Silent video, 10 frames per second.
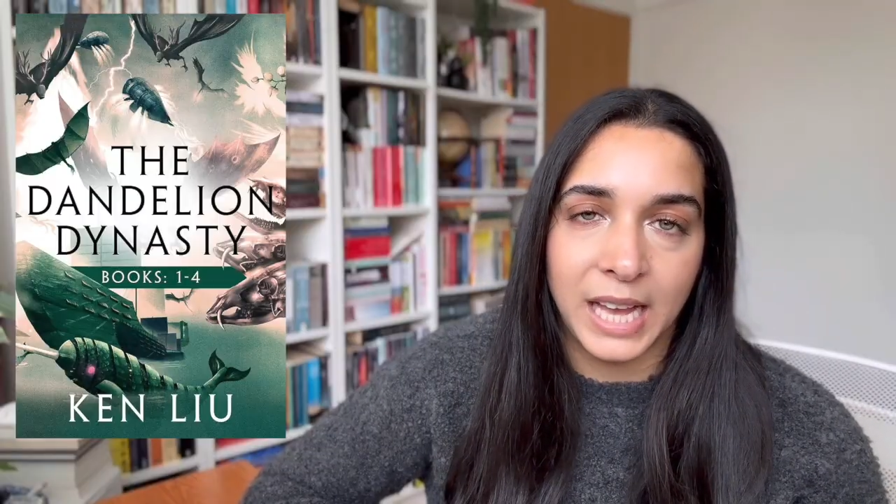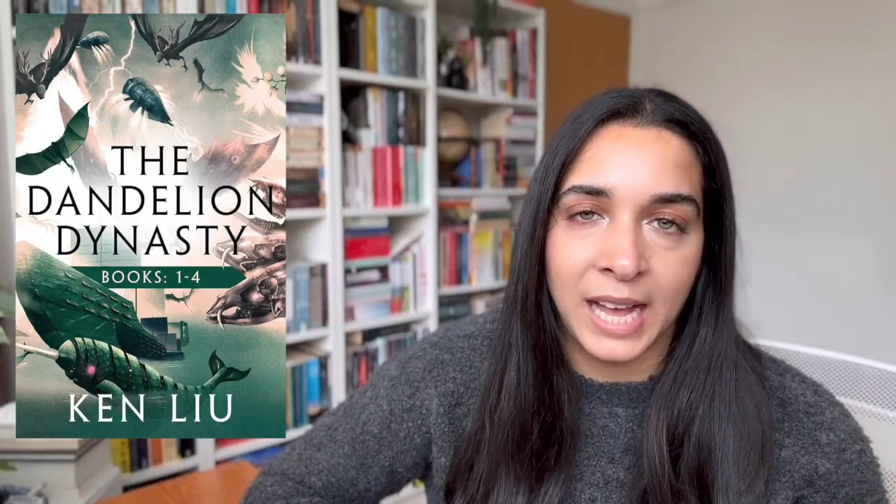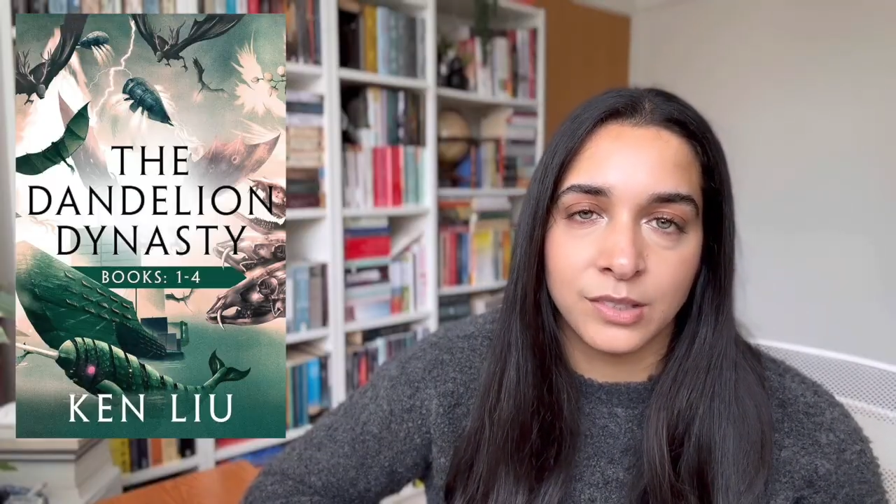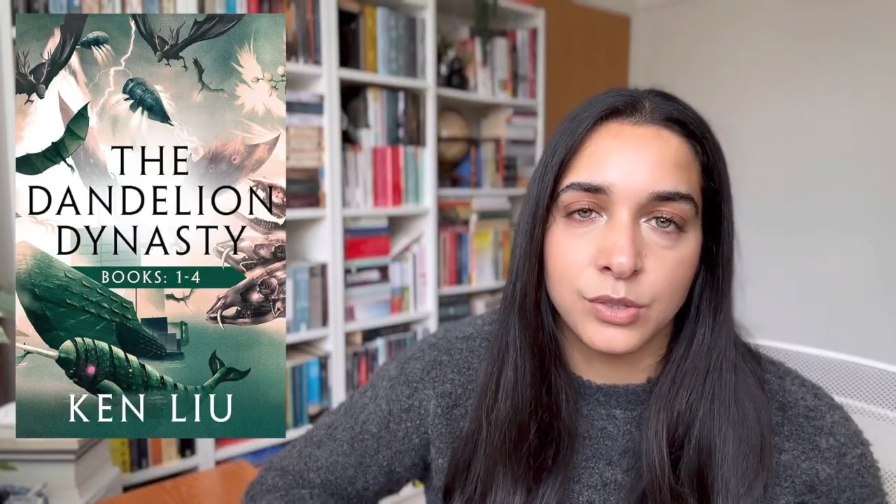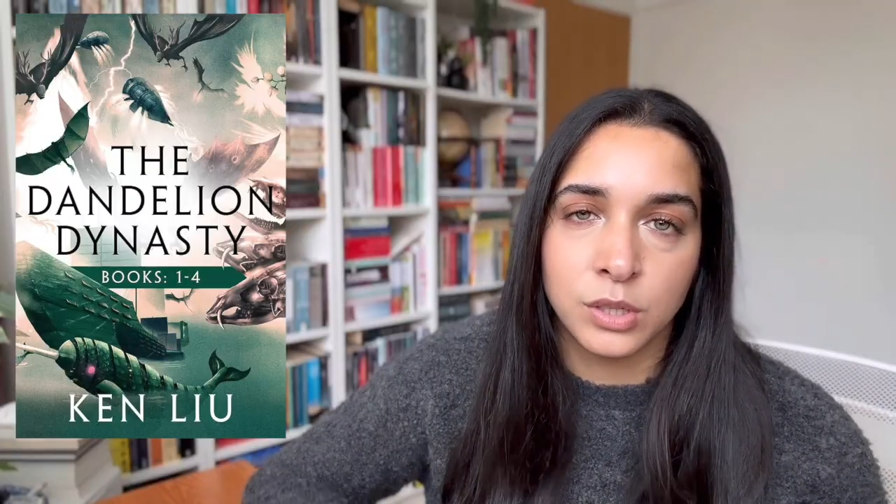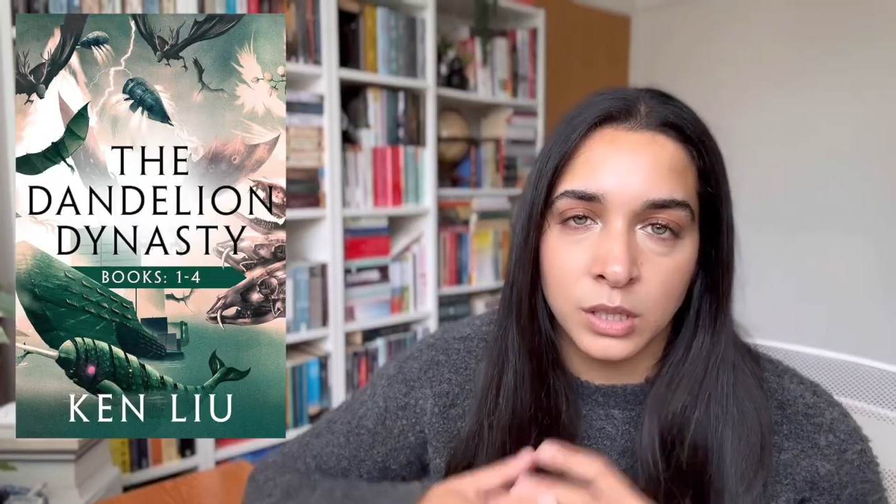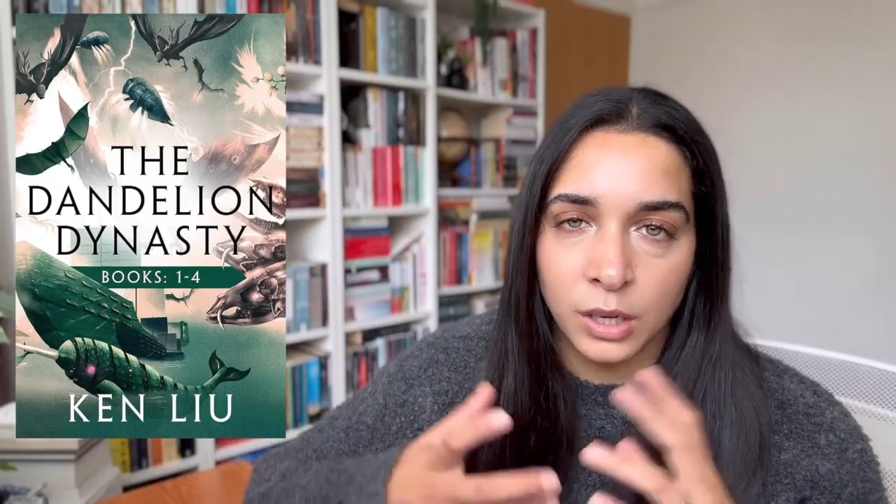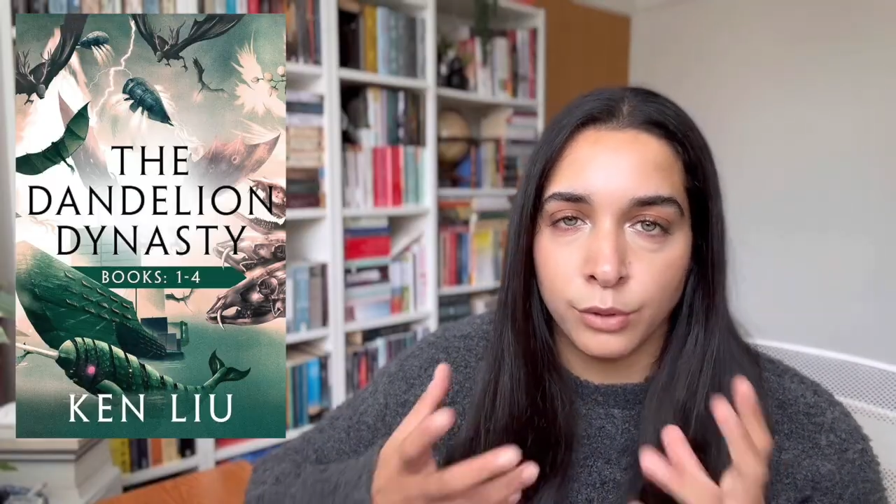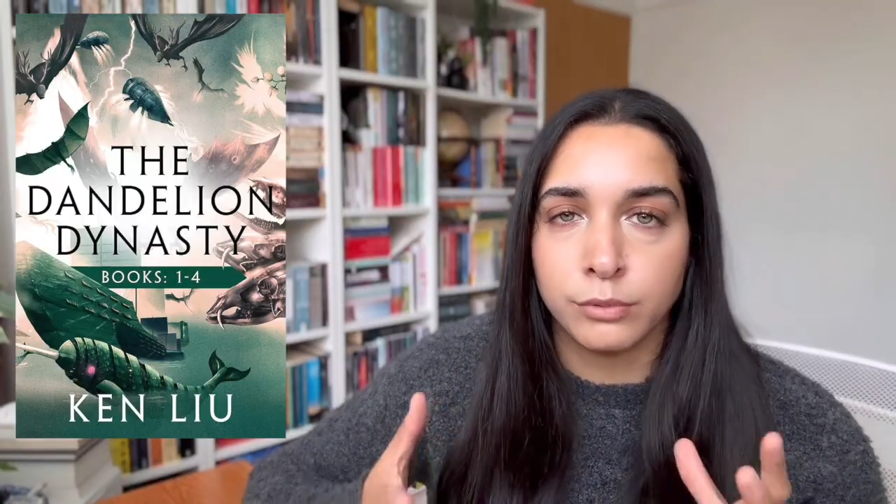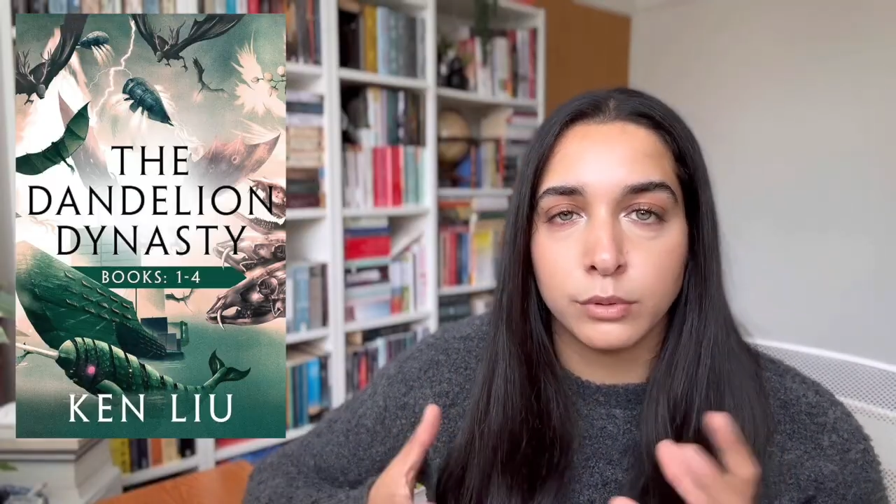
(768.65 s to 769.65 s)
adds to the
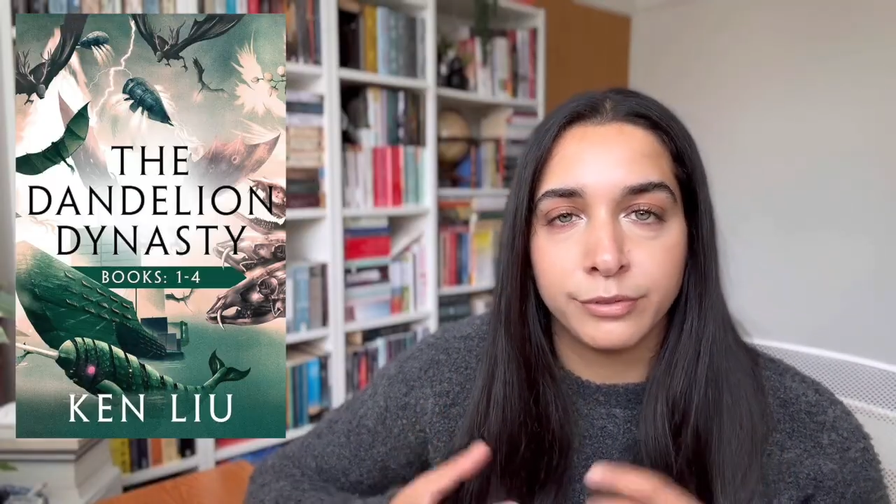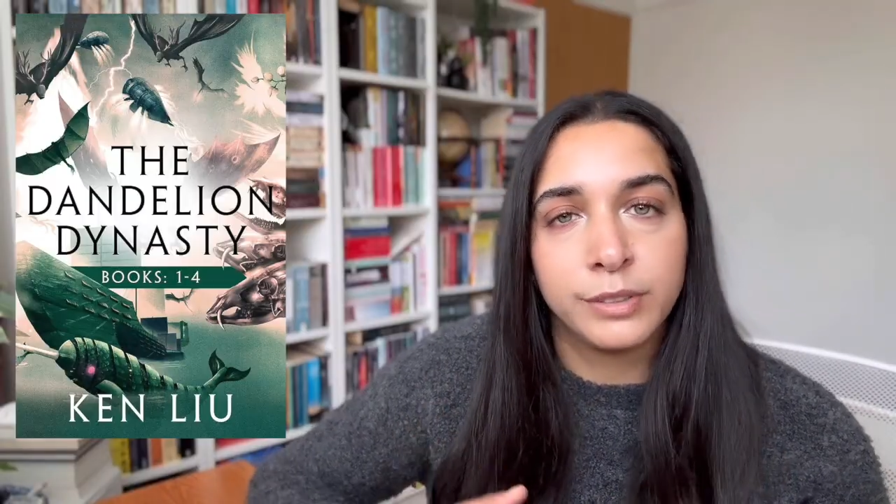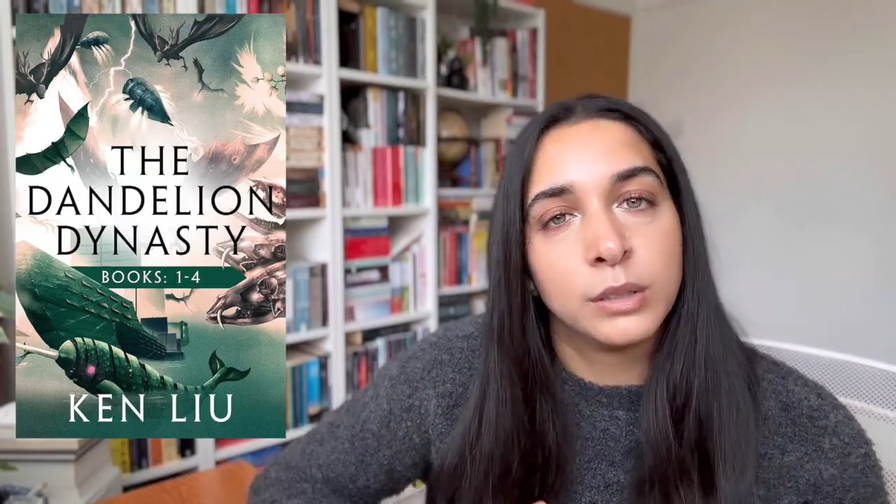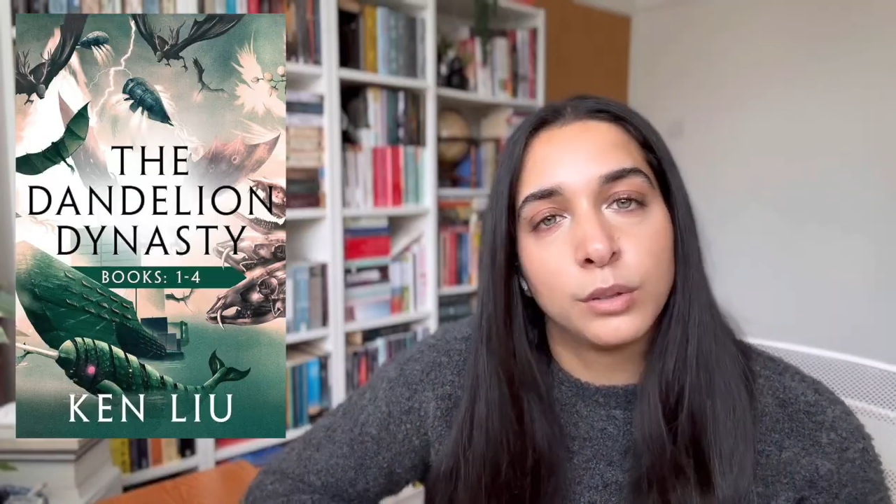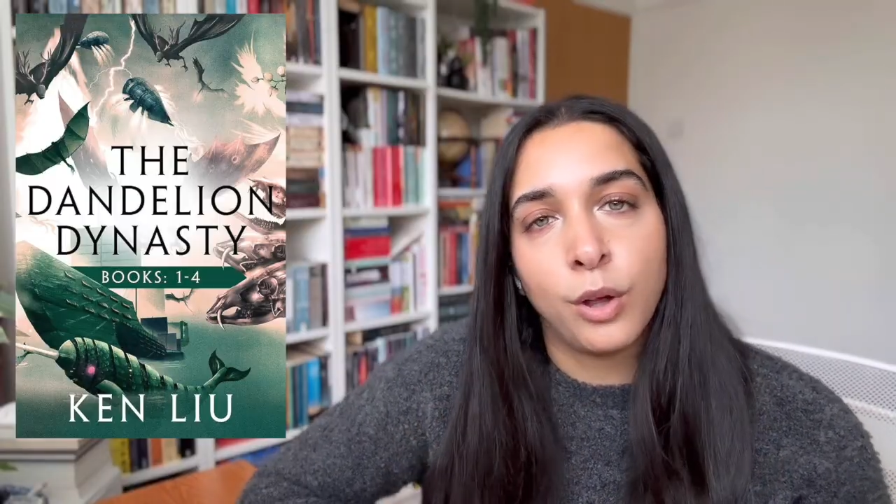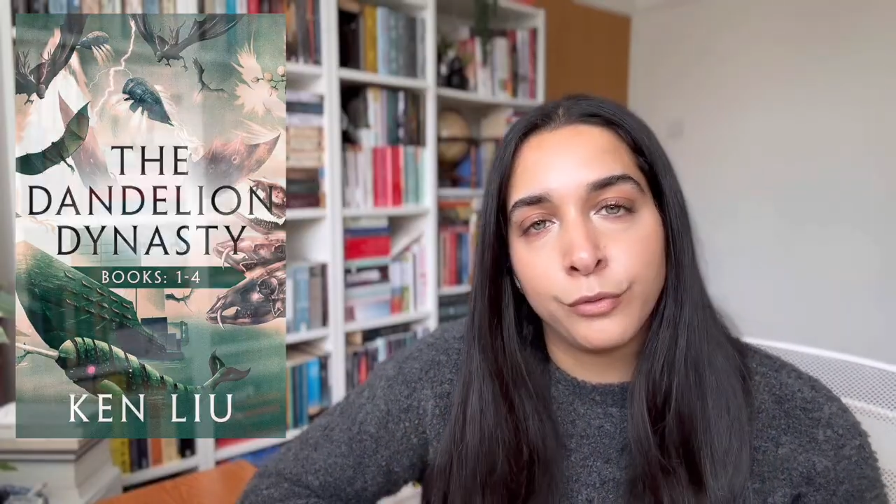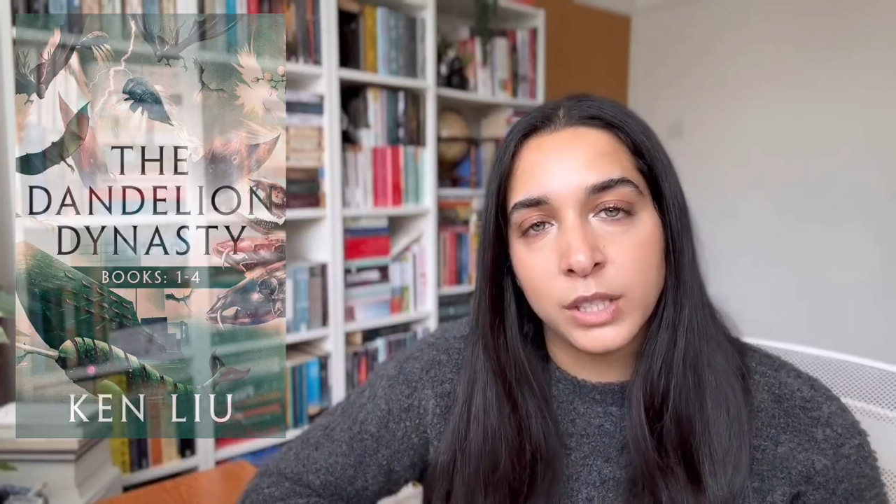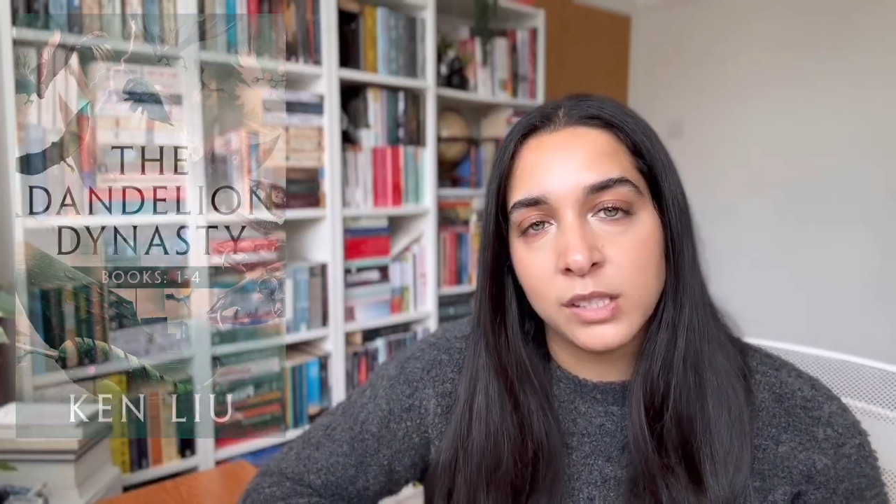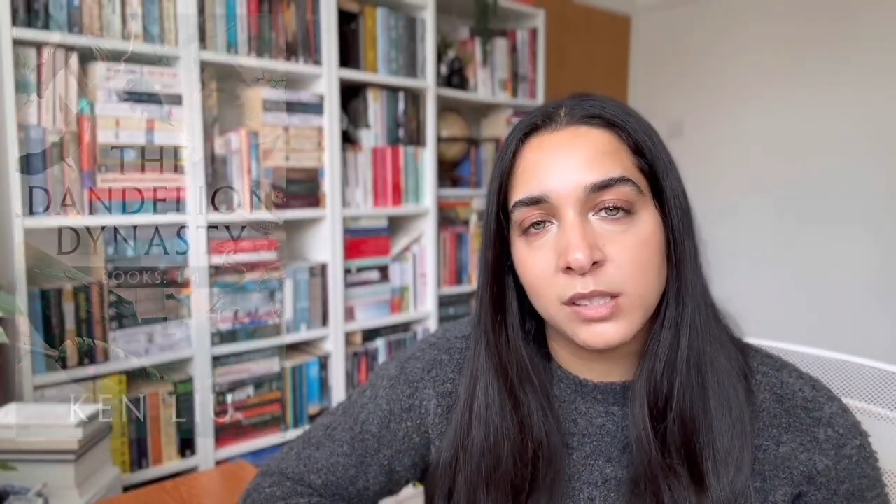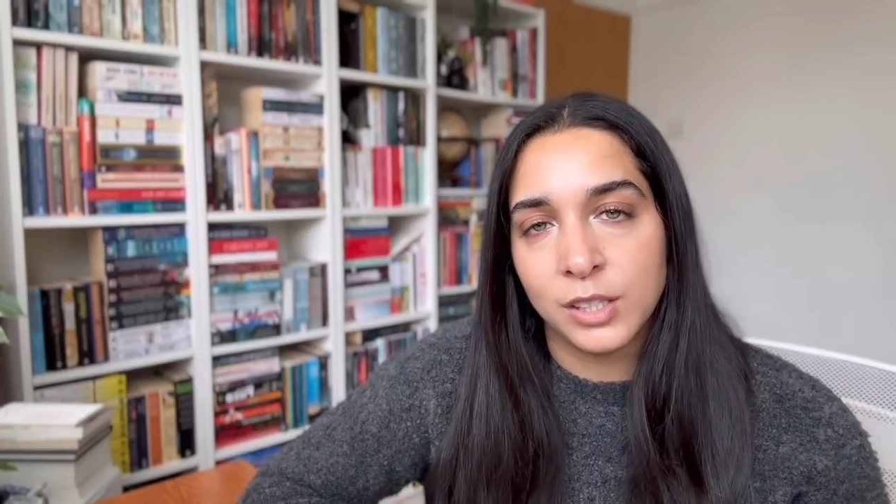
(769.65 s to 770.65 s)
overall feel of
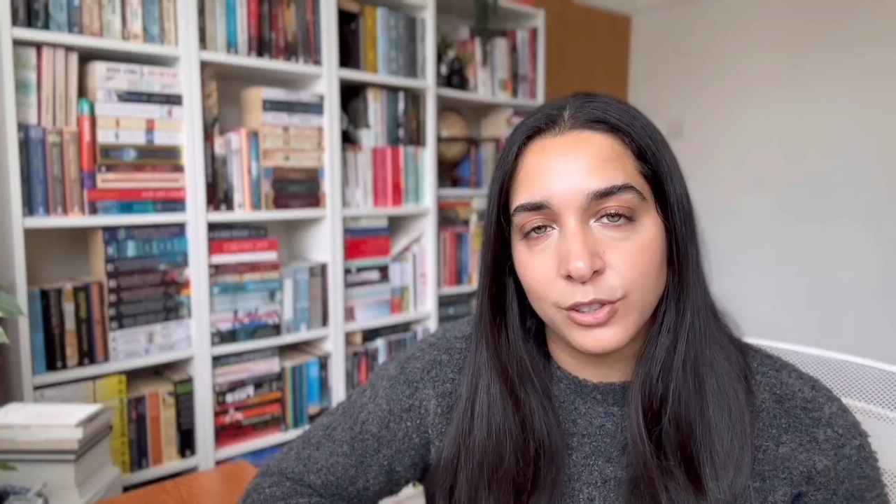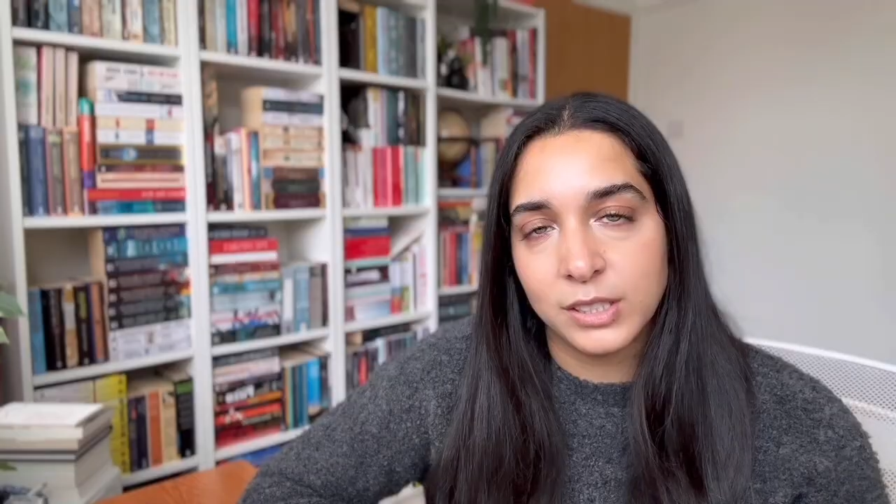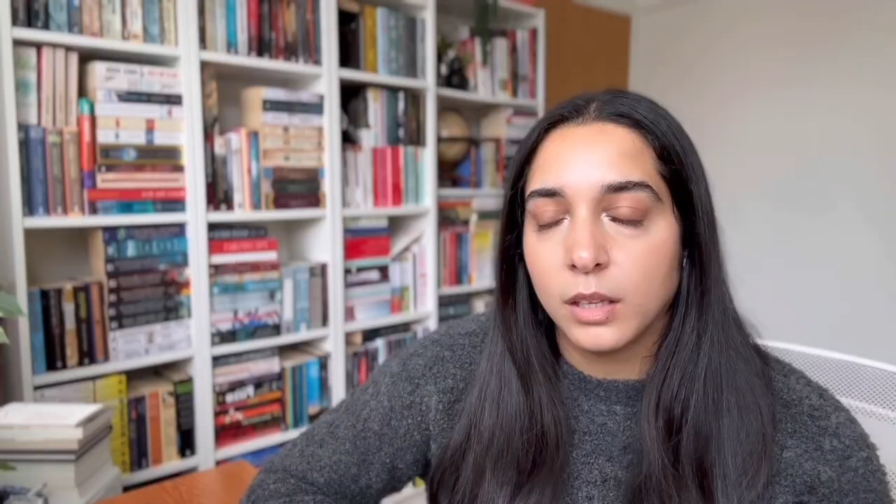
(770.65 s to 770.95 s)
this series.